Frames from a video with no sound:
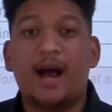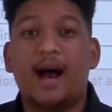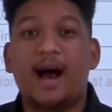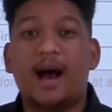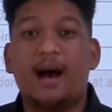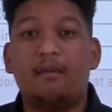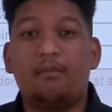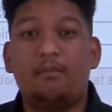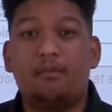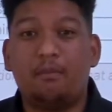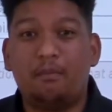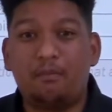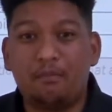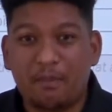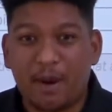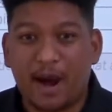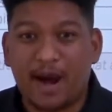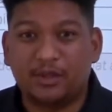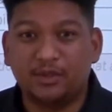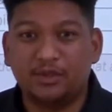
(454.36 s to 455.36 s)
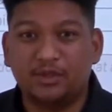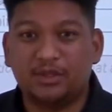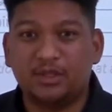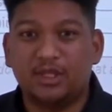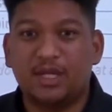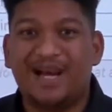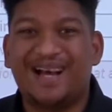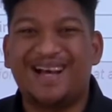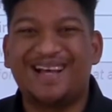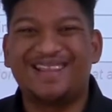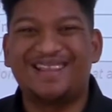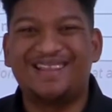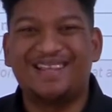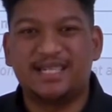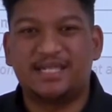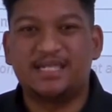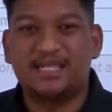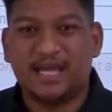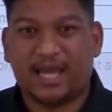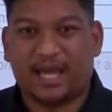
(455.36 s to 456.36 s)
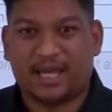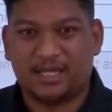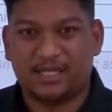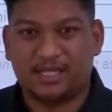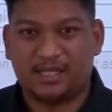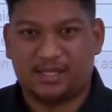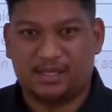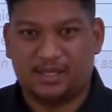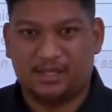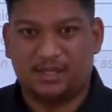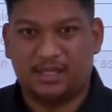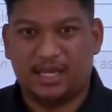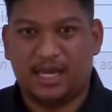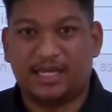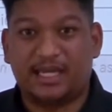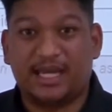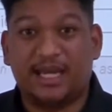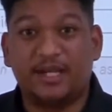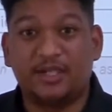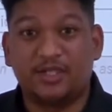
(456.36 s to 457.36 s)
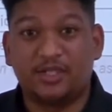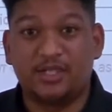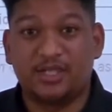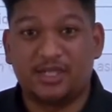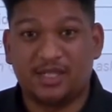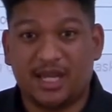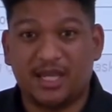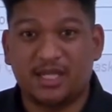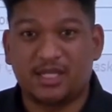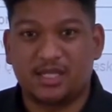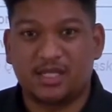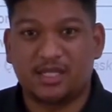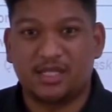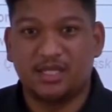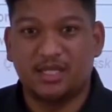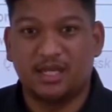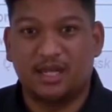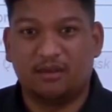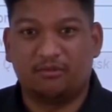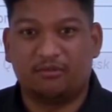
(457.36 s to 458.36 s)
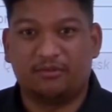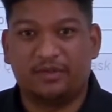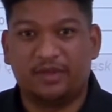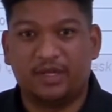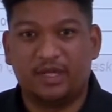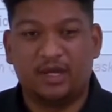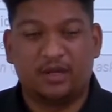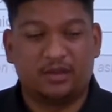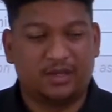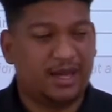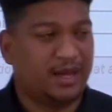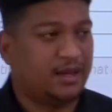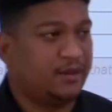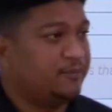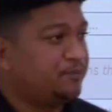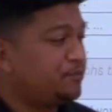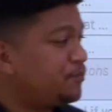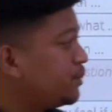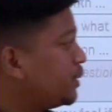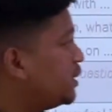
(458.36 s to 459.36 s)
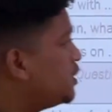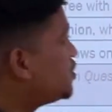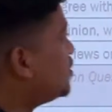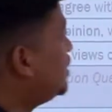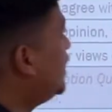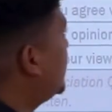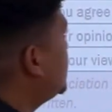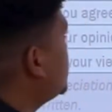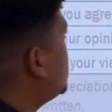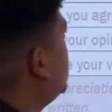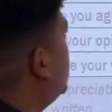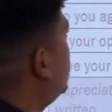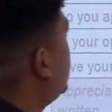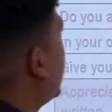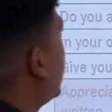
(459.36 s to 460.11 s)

about the text. I cannot stress this enough. Okay? So let's look